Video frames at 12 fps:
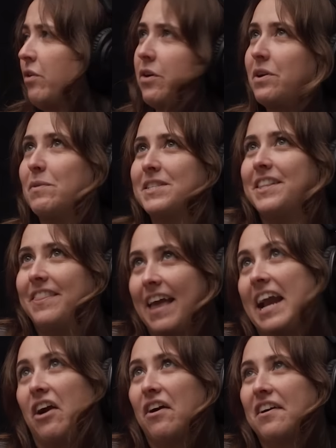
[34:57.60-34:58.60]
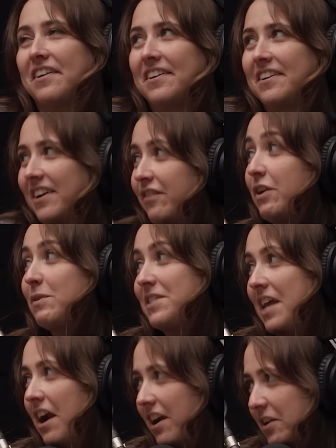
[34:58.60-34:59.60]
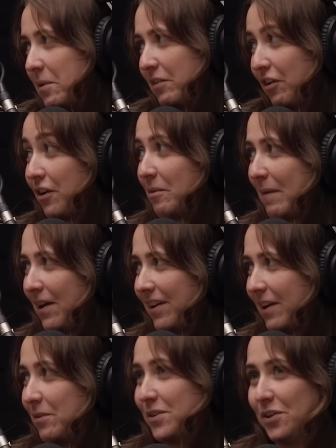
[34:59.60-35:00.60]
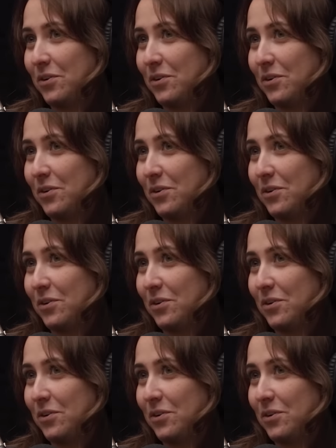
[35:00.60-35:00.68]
Oh, no, he wasn't there. If he was there, you would have heard about it. I would have